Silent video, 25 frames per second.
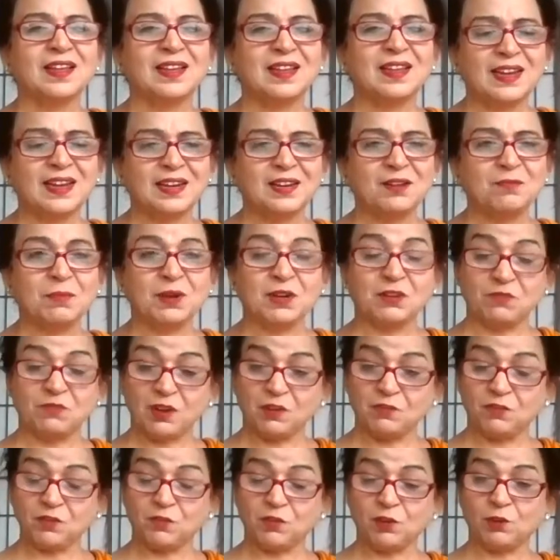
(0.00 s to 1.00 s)
Right? But
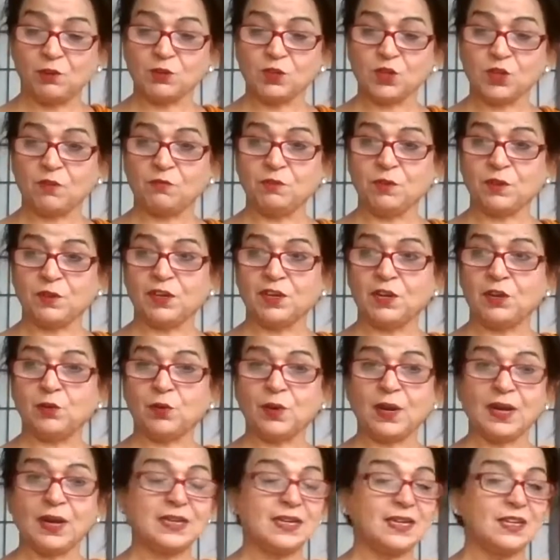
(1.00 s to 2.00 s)
when we philosophically
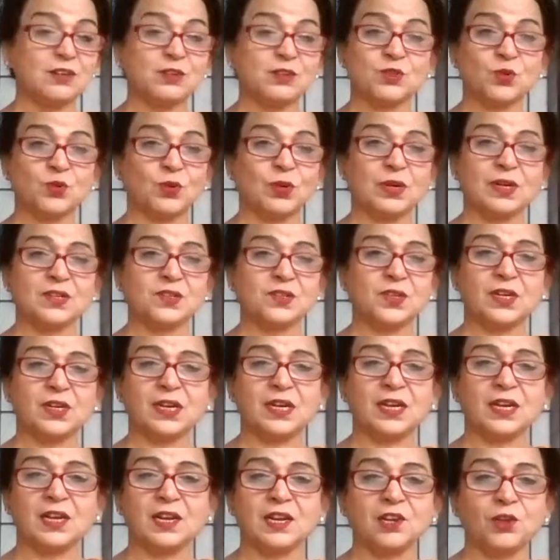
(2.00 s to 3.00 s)
look at it, soul doesn't
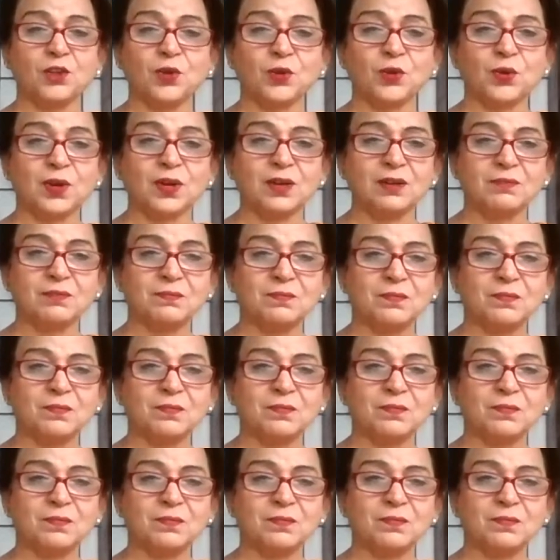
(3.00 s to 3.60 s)
need any yoga.